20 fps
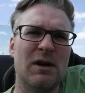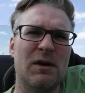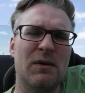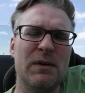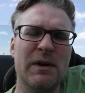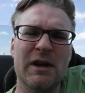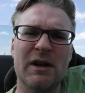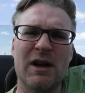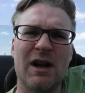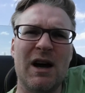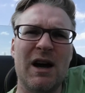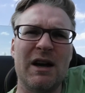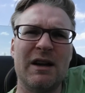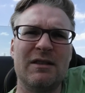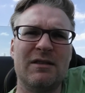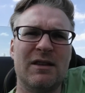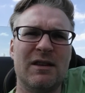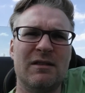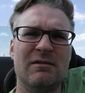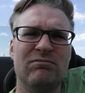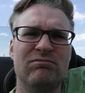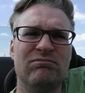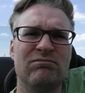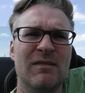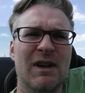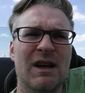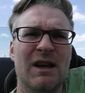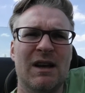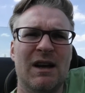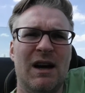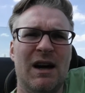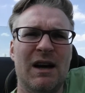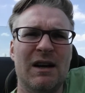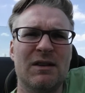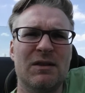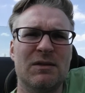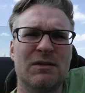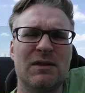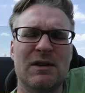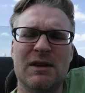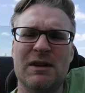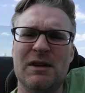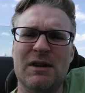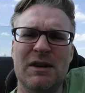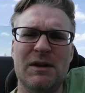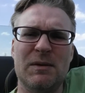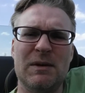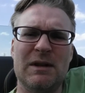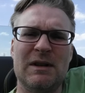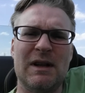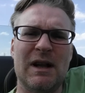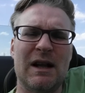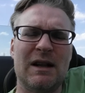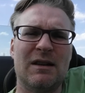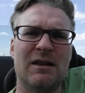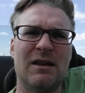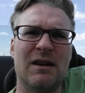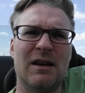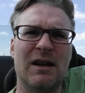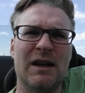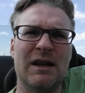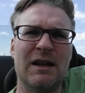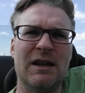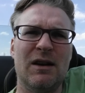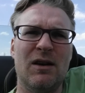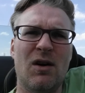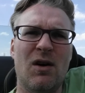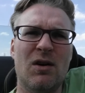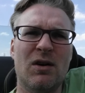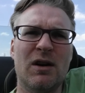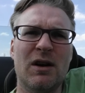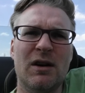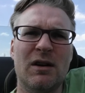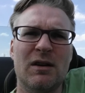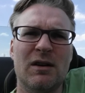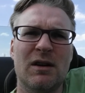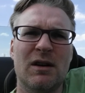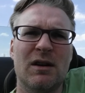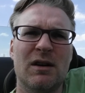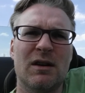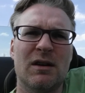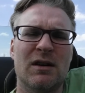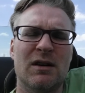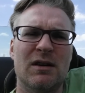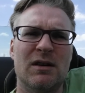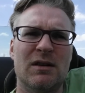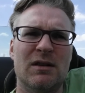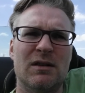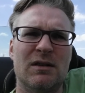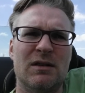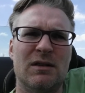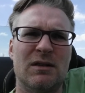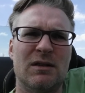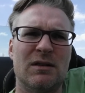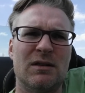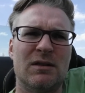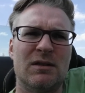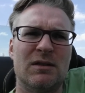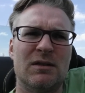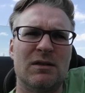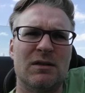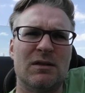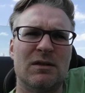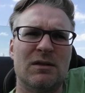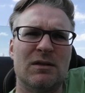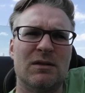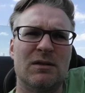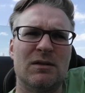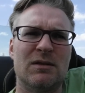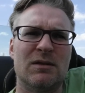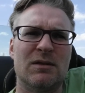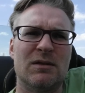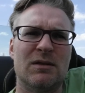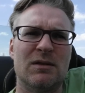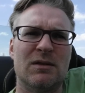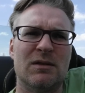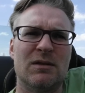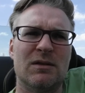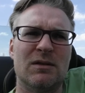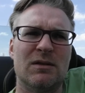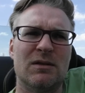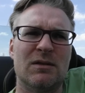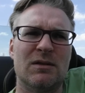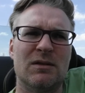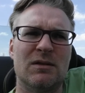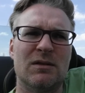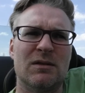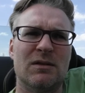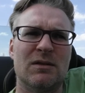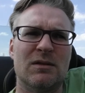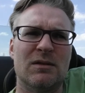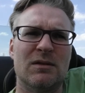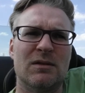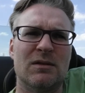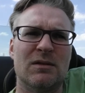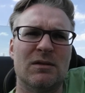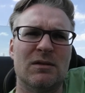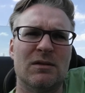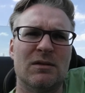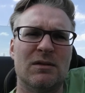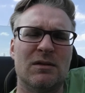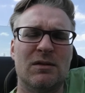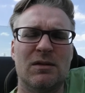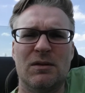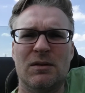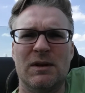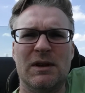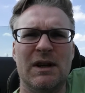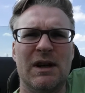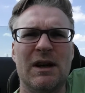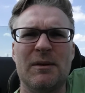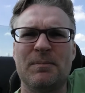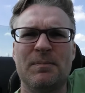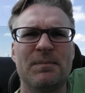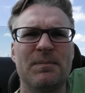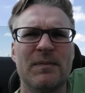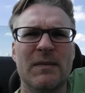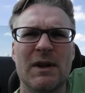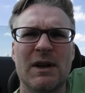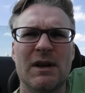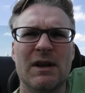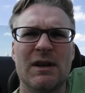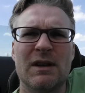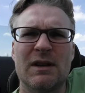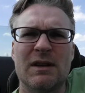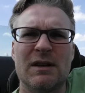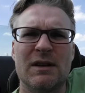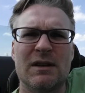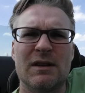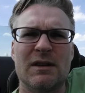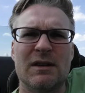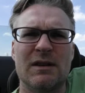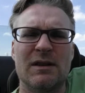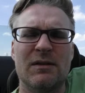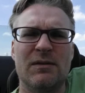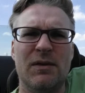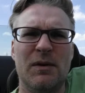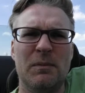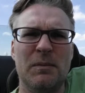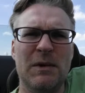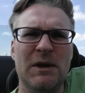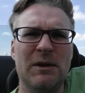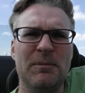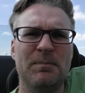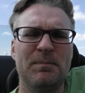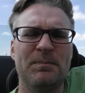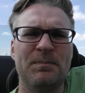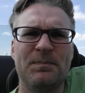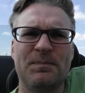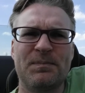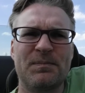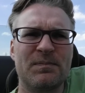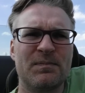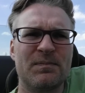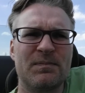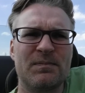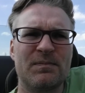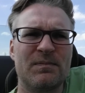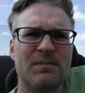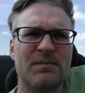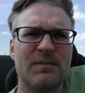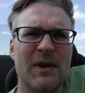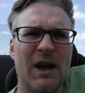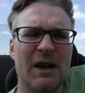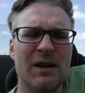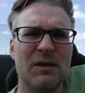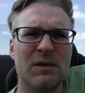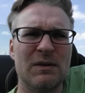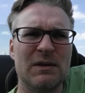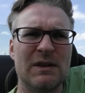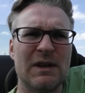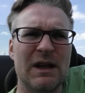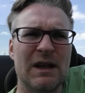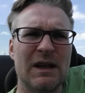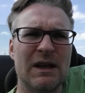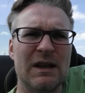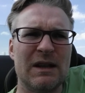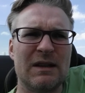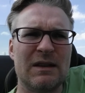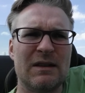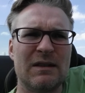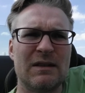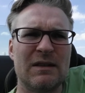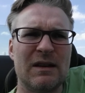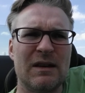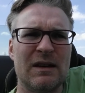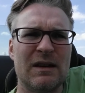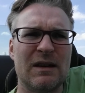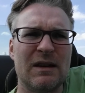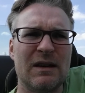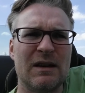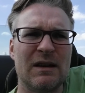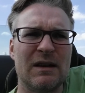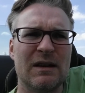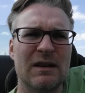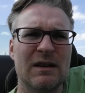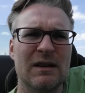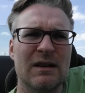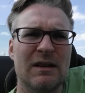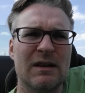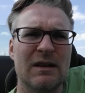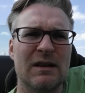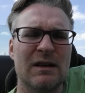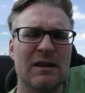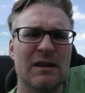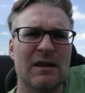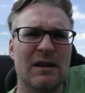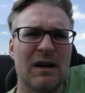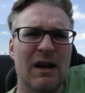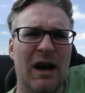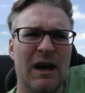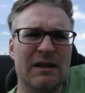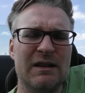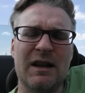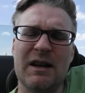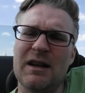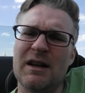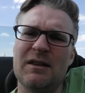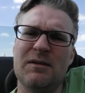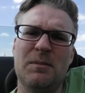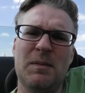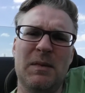realize, and I don't agree with that any longer. For me, I don't think it's I think it's